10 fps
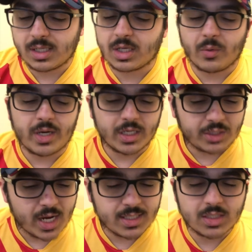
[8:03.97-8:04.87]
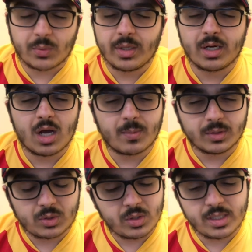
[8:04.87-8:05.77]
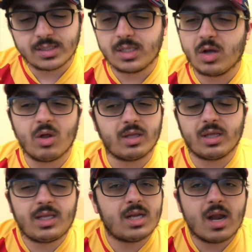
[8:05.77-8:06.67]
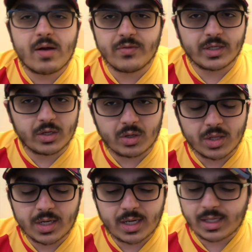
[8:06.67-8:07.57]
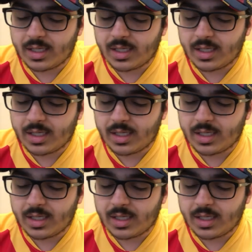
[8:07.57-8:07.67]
He created chances, created opportunities, he did everything he could on the night.